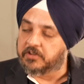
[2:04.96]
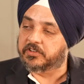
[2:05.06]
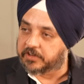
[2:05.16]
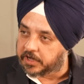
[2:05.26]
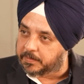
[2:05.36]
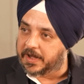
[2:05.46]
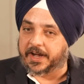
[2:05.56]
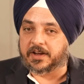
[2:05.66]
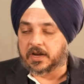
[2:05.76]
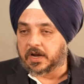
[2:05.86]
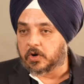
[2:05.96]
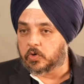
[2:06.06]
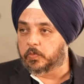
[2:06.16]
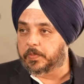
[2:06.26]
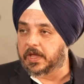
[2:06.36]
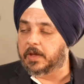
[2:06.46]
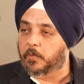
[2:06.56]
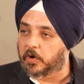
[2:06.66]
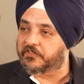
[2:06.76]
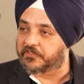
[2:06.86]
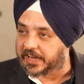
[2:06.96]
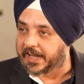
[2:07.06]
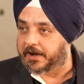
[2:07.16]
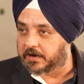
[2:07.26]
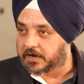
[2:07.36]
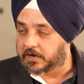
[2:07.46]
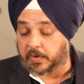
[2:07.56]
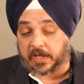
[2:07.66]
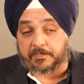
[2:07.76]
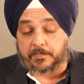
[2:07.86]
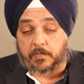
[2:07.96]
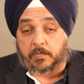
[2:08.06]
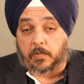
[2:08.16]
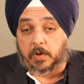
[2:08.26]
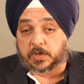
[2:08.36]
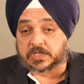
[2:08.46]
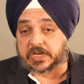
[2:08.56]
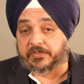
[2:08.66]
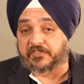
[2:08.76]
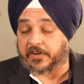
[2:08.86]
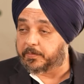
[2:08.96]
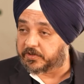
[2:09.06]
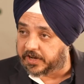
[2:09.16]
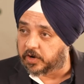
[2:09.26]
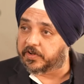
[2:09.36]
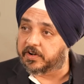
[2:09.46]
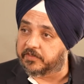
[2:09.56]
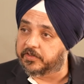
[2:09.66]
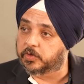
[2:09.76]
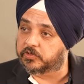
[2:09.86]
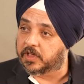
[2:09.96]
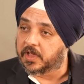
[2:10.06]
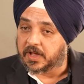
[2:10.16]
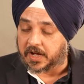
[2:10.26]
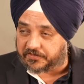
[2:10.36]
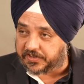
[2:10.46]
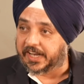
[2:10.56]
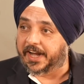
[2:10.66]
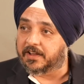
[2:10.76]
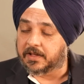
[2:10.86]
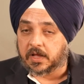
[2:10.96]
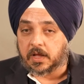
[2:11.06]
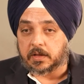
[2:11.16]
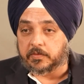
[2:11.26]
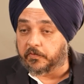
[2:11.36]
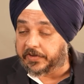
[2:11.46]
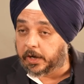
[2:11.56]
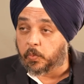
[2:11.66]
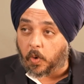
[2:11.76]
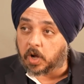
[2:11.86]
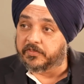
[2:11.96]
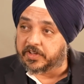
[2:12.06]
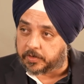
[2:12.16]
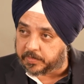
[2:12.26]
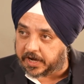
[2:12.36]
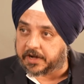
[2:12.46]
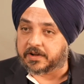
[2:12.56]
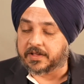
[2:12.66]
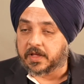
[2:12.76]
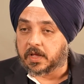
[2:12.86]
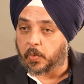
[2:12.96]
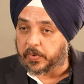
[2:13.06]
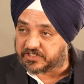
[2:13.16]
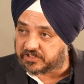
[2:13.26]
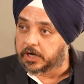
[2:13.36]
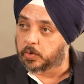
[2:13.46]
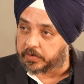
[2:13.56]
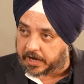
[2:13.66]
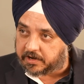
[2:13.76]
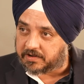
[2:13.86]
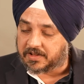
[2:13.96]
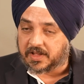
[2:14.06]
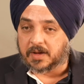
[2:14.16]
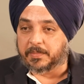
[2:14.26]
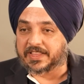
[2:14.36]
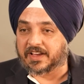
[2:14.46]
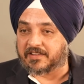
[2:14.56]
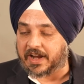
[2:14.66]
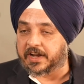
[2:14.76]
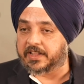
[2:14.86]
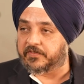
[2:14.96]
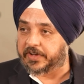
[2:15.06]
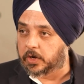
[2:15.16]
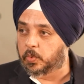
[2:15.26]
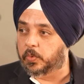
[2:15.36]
interest income led to be more fee led. Today, almost 75% of our revenues are fee led. We didn't walk away from credit. We still do credit, but the credit that we